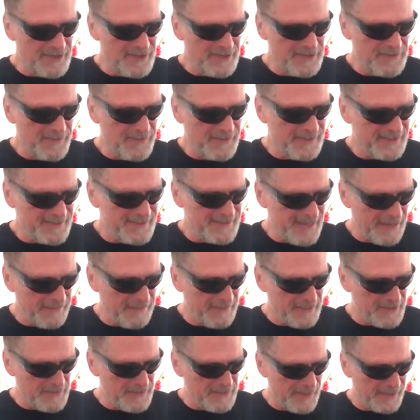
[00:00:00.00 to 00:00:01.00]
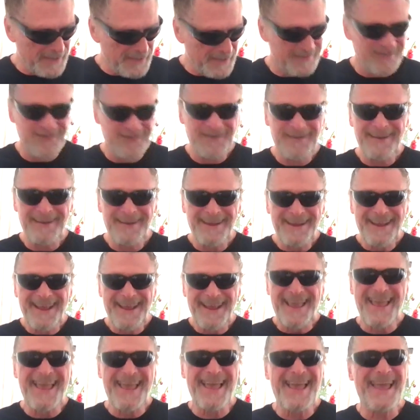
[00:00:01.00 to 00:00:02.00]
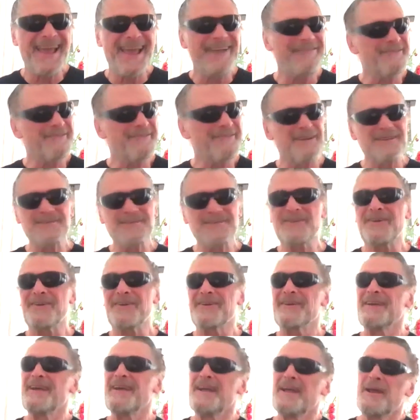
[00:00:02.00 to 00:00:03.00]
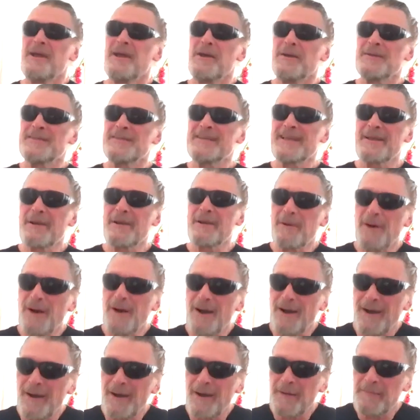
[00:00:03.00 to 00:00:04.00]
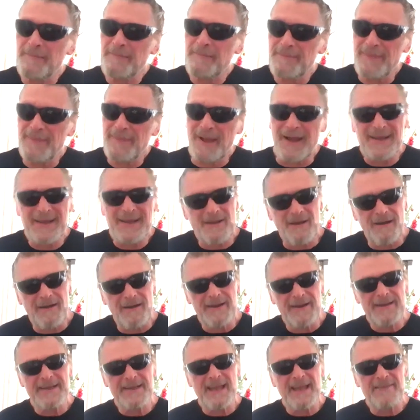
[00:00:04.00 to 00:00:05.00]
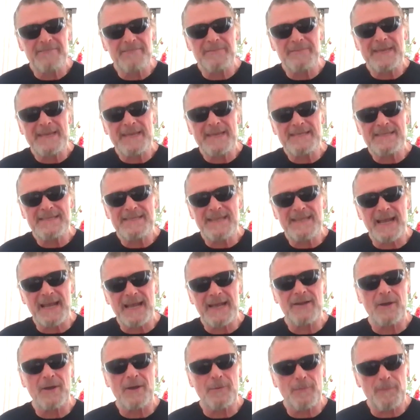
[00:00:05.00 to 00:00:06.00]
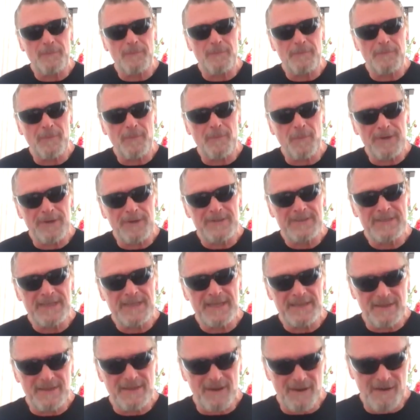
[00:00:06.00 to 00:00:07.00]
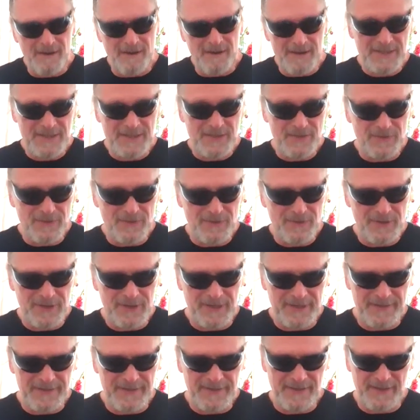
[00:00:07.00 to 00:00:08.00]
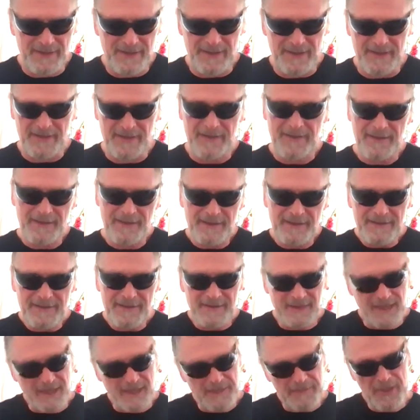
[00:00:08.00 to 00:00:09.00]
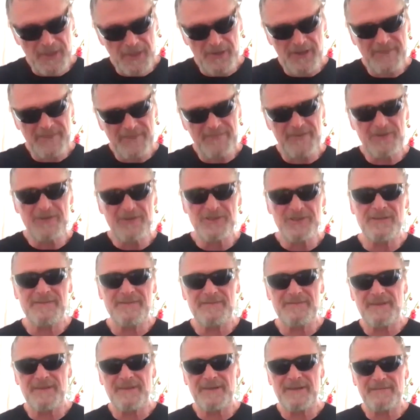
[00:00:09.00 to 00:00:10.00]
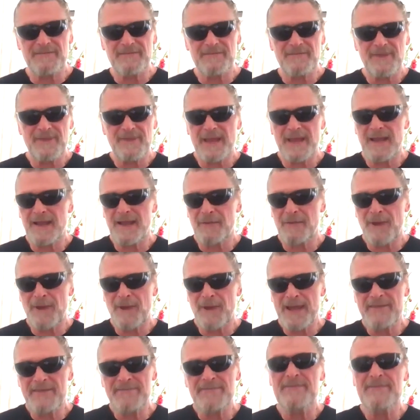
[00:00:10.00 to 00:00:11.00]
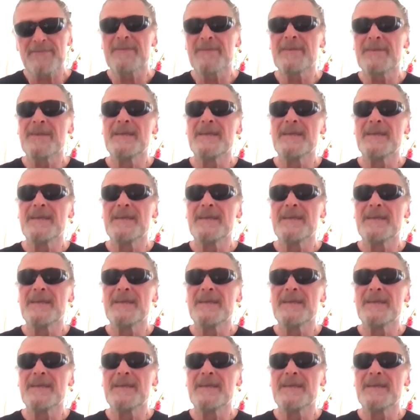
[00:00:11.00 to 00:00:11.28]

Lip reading: first one that Sandwich won, front on. See, I kind of gave him a head start. I wanted to get the high score in the community version of the wave.